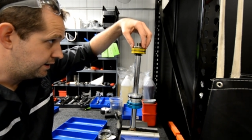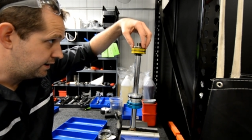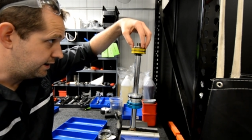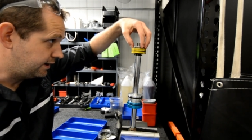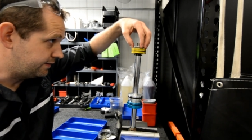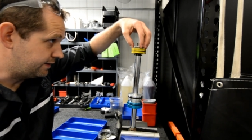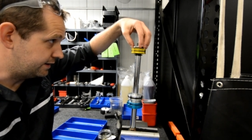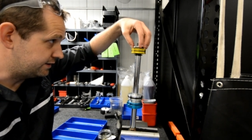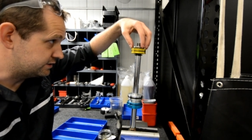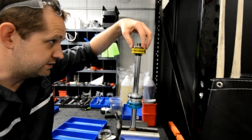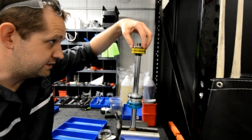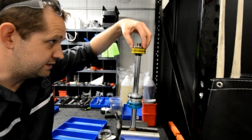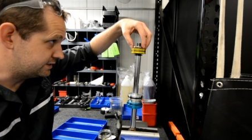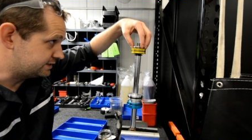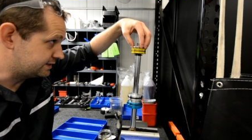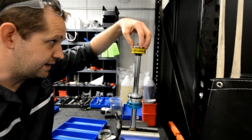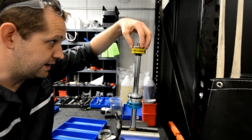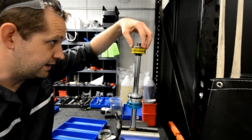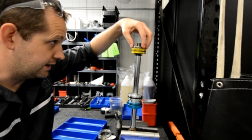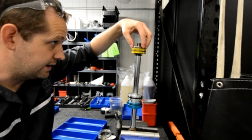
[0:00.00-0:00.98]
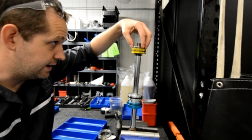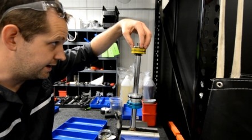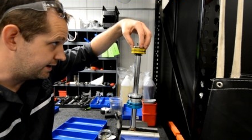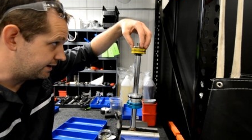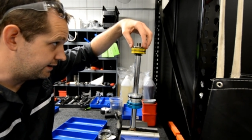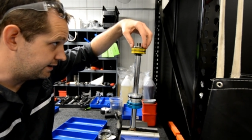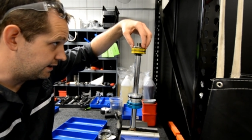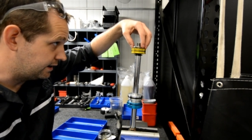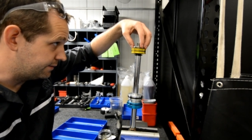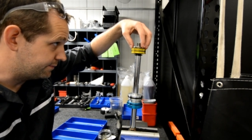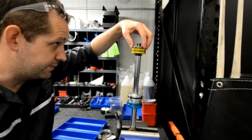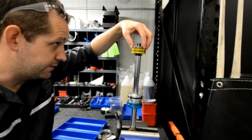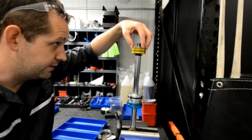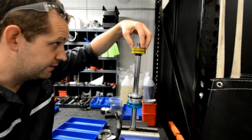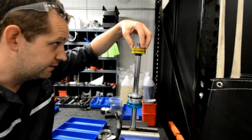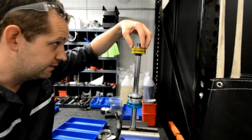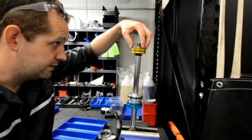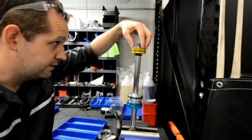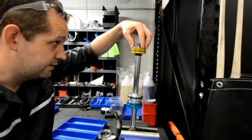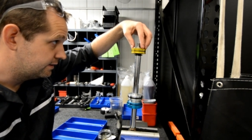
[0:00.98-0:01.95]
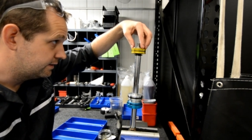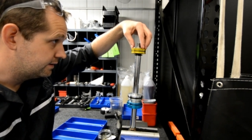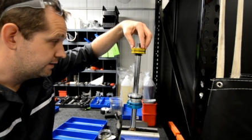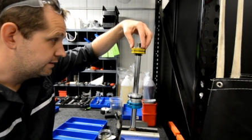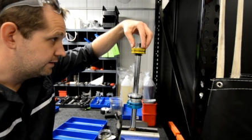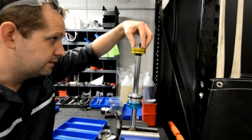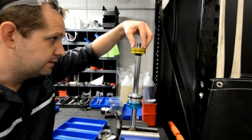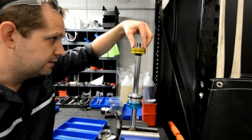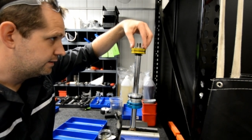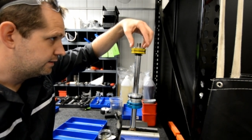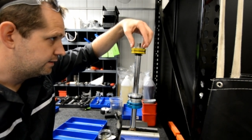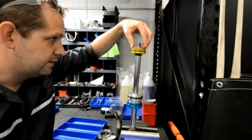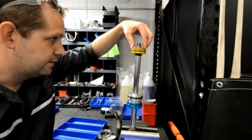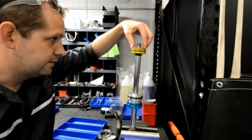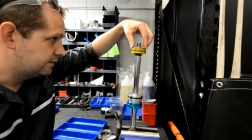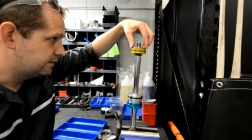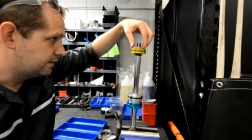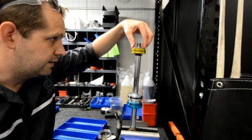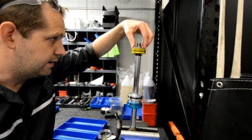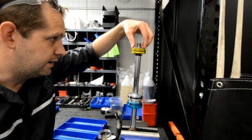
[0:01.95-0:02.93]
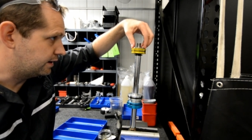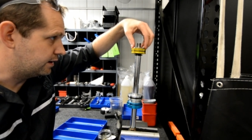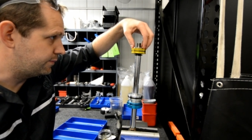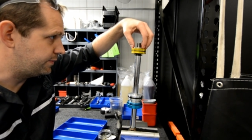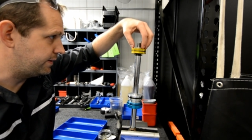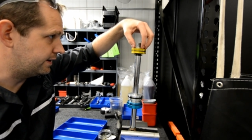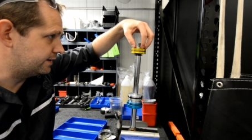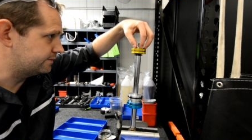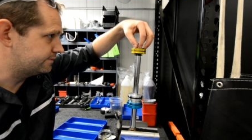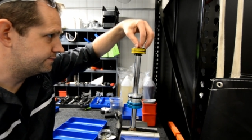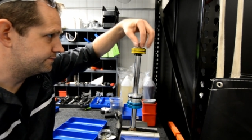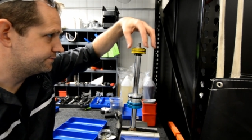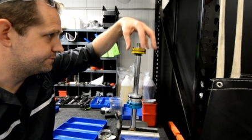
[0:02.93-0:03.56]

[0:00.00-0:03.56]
And that just needs to get lined up on a pin.